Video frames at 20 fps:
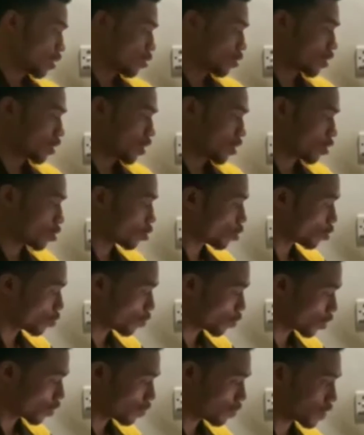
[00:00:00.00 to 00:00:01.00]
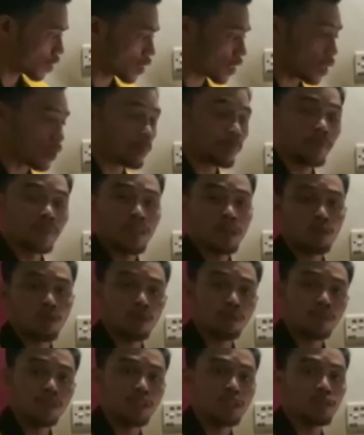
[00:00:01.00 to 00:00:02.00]
Okay, so for the first step,
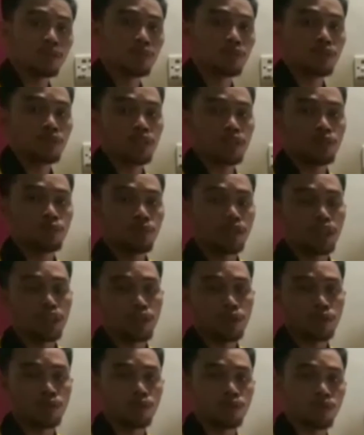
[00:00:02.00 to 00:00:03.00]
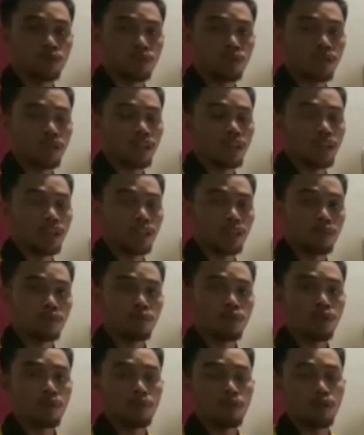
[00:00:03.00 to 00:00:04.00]
what we need to do is we need to
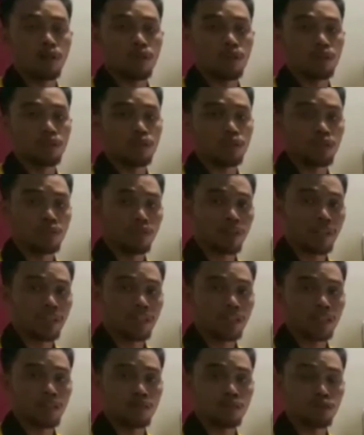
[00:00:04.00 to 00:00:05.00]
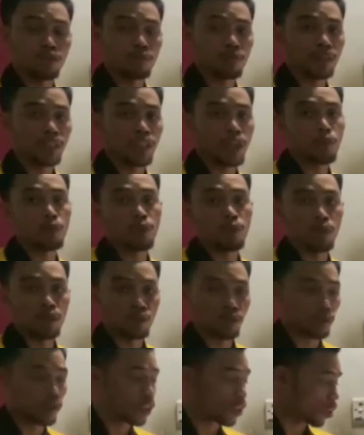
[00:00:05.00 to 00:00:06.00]
inform or notify the consumer that we
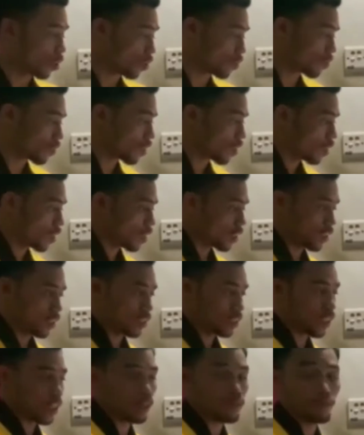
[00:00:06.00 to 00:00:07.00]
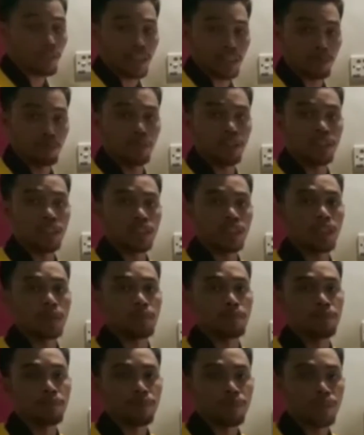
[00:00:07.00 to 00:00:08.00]
want to turn off this Lvsb system.